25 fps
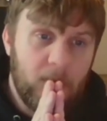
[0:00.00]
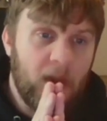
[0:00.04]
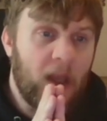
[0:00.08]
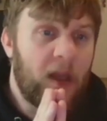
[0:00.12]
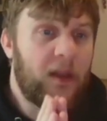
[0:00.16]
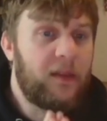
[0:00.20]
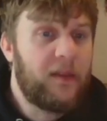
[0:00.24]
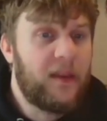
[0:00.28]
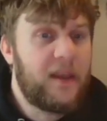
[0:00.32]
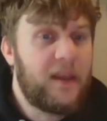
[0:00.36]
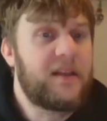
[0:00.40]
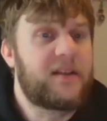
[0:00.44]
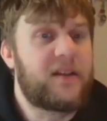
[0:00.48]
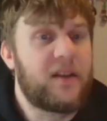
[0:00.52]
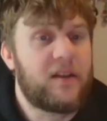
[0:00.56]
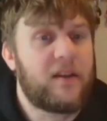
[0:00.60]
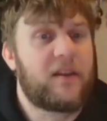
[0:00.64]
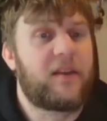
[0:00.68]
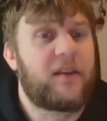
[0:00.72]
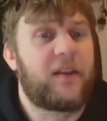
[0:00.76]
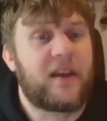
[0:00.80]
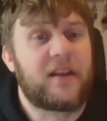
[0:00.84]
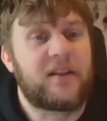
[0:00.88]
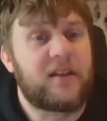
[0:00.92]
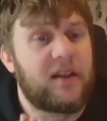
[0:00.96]
And these are the
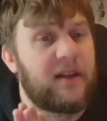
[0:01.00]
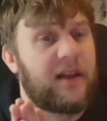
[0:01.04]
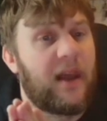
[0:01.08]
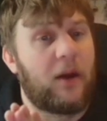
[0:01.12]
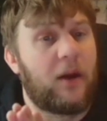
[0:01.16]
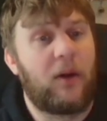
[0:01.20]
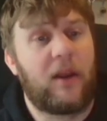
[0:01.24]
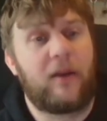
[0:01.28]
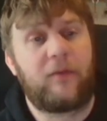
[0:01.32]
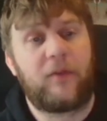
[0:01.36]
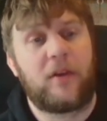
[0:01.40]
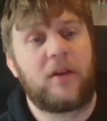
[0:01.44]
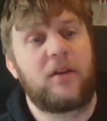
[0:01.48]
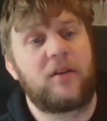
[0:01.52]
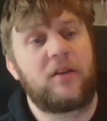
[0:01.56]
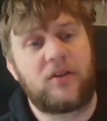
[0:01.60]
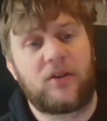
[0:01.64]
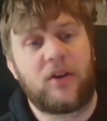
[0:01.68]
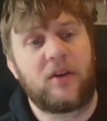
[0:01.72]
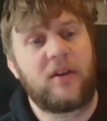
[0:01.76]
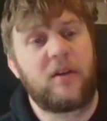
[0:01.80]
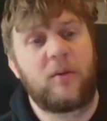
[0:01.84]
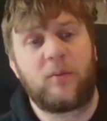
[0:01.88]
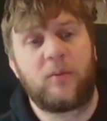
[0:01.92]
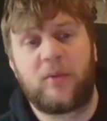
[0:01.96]
things. Now, if you're
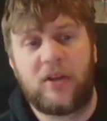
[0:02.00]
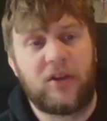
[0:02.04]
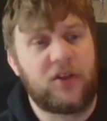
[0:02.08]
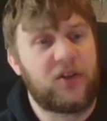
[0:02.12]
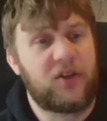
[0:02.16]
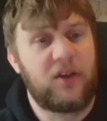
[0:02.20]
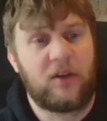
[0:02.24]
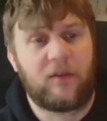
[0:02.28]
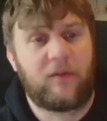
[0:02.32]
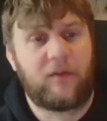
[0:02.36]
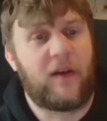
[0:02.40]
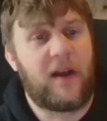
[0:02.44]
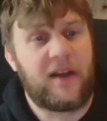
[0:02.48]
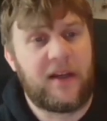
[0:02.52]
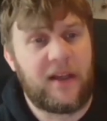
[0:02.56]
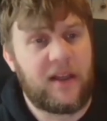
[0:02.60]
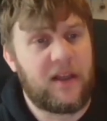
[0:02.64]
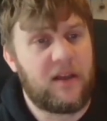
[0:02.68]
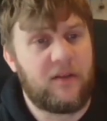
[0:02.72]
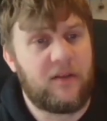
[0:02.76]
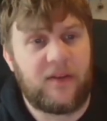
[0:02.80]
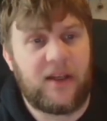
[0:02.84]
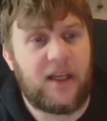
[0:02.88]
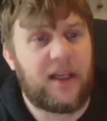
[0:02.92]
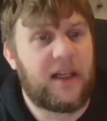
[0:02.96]
studying with us, you'll find it
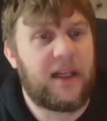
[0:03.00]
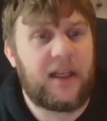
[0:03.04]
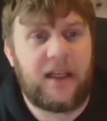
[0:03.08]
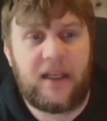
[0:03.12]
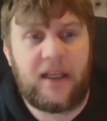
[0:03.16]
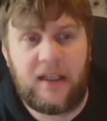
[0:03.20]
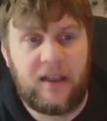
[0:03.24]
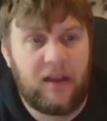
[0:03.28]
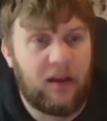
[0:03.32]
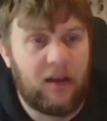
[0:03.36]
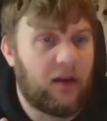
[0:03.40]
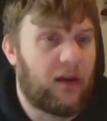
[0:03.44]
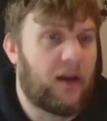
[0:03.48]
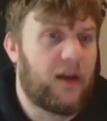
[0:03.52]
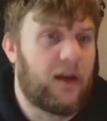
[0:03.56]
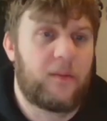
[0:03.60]
in the VLE.